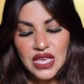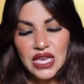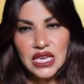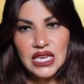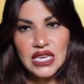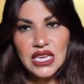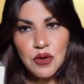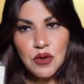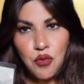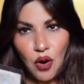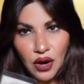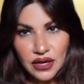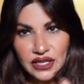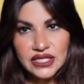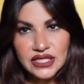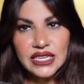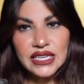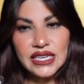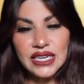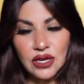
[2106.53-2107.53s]
He wanted
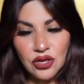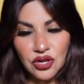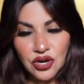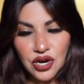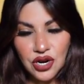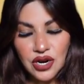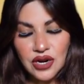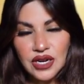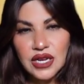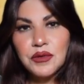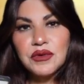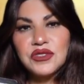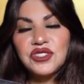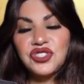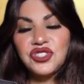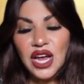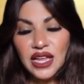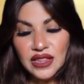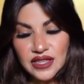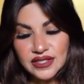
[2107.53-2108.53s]
to kill her. He was
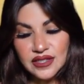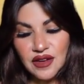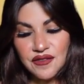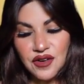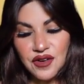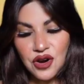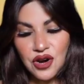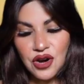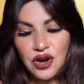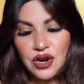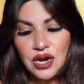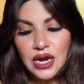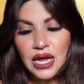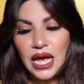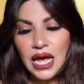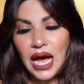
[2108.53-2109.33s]
jealous of her.